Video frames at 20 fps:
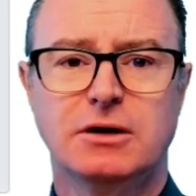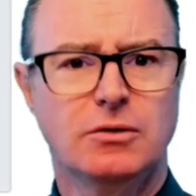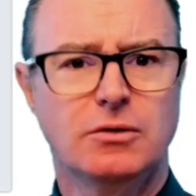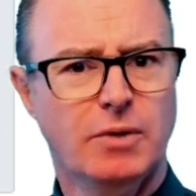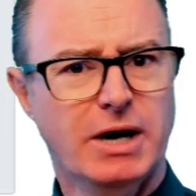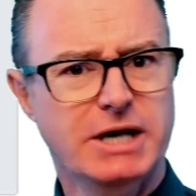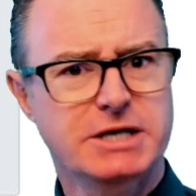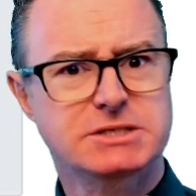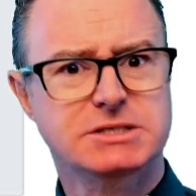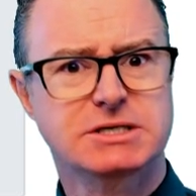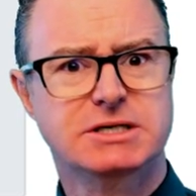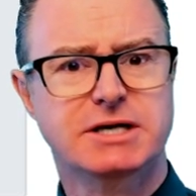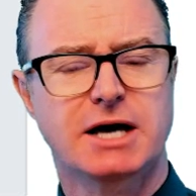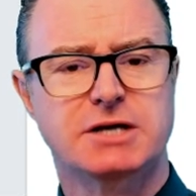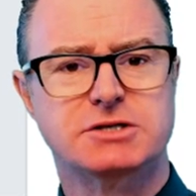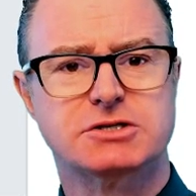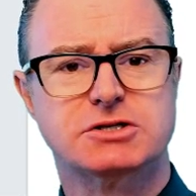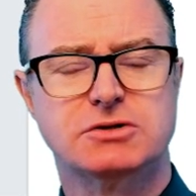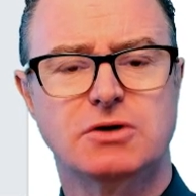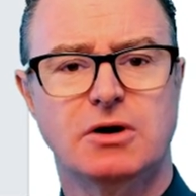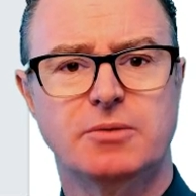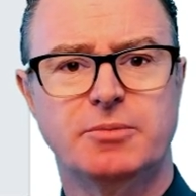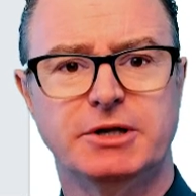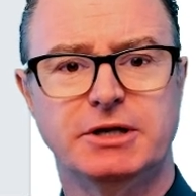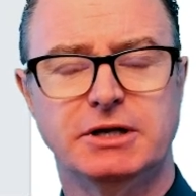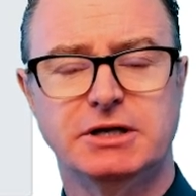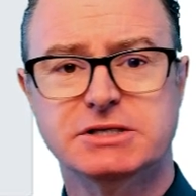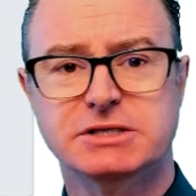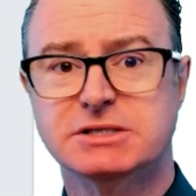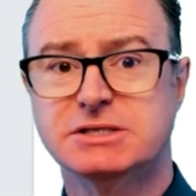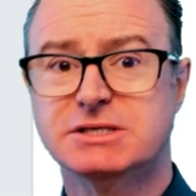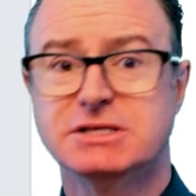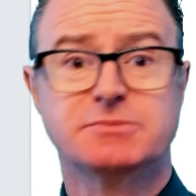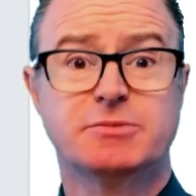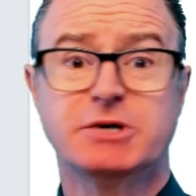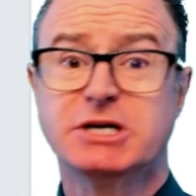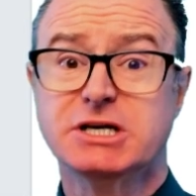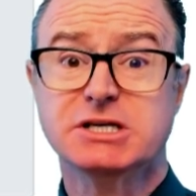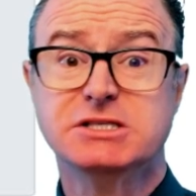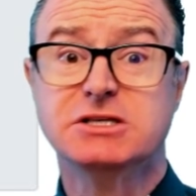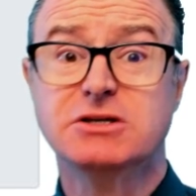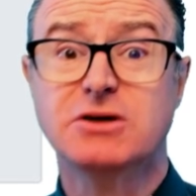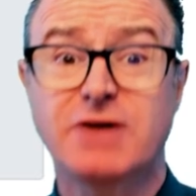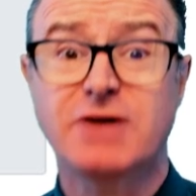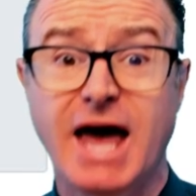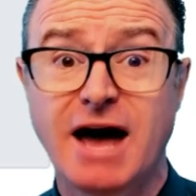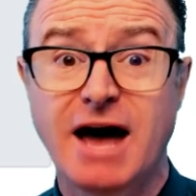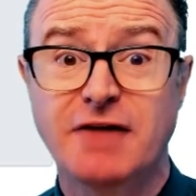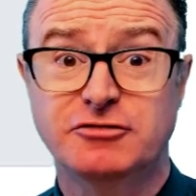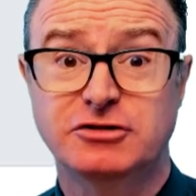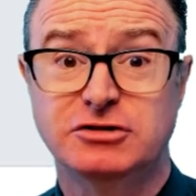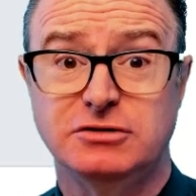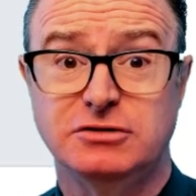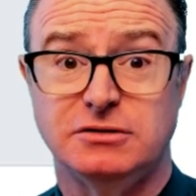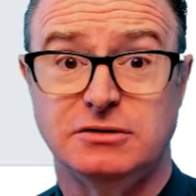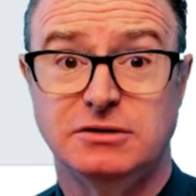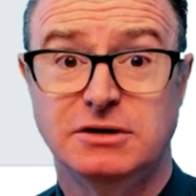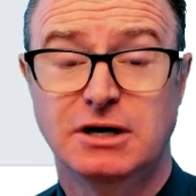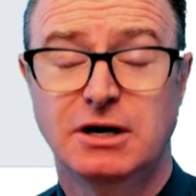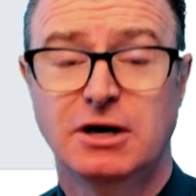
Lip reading: Why doesn't task show up on the list? It says, because you don't have to.